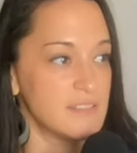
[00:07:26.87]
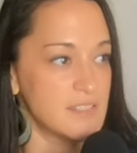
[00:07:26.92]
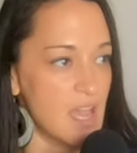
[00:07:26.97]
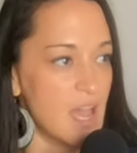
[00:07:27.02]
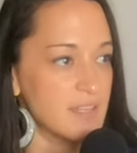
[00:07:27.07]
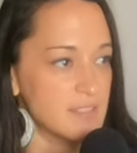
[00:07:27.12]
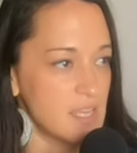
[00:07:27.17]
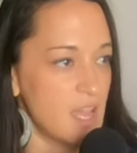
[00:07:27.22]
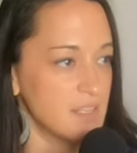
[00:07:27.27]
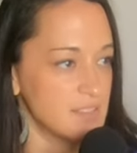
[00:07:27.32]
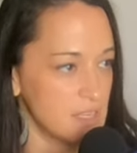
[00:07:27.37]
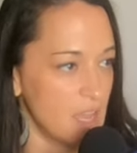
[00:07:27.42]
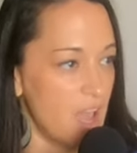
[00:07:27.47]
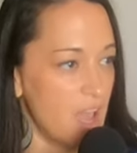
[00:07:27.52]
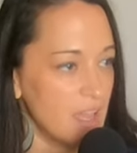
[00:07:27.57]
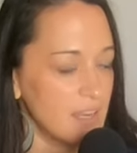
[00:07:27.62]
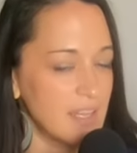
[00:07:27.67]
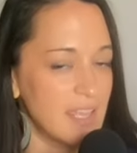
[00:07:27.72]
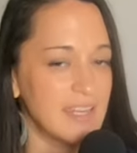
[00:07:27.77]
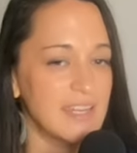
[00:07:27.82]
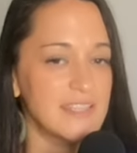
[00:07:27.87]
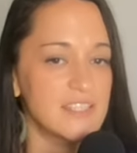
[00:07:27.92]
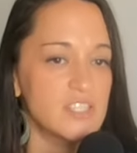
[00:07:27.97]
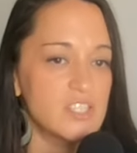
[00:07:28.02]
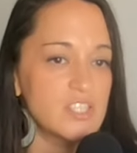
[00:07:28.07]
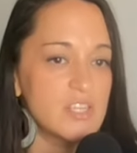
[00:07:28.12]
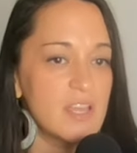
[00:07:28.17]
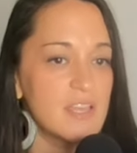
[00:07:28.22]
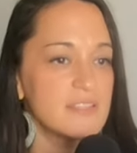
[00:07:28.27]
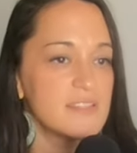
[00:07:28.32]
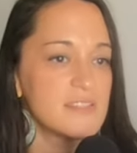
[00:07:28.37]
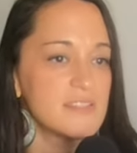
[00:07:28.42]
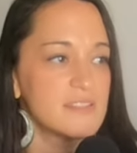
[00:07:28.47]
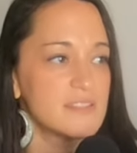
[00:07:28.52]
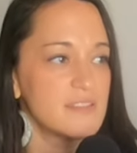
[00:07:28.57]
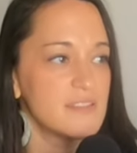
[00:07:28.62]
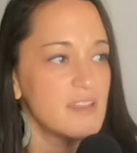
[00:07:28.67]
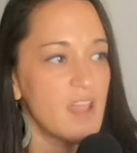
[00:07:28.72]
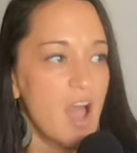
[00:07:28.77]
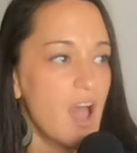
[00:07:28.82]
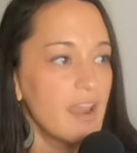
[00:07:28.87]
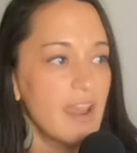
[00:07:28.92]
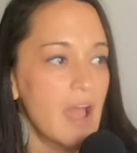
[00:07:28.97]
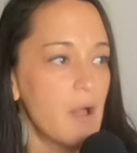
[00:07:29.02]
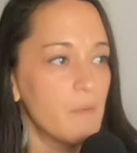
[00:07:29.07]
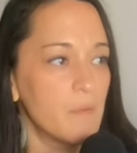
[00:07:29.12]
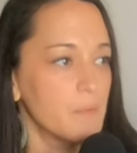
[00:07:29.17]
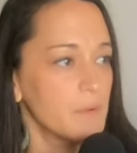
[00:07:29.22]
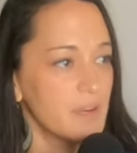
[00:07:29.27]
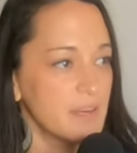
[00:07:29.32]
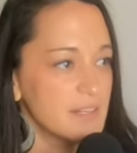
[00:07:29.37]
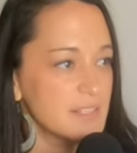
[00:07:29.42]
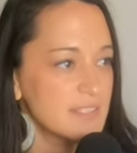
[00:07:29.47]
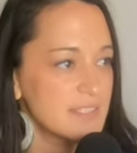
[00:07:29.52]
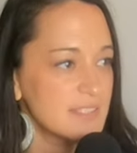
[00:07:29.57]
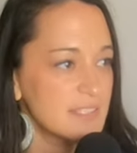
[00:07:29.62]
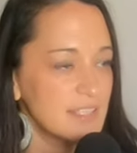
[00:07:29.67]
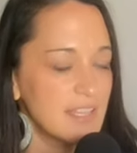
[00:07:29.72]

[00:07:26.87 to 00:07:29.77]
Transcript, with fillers: dot dot dot and it's just not how it works.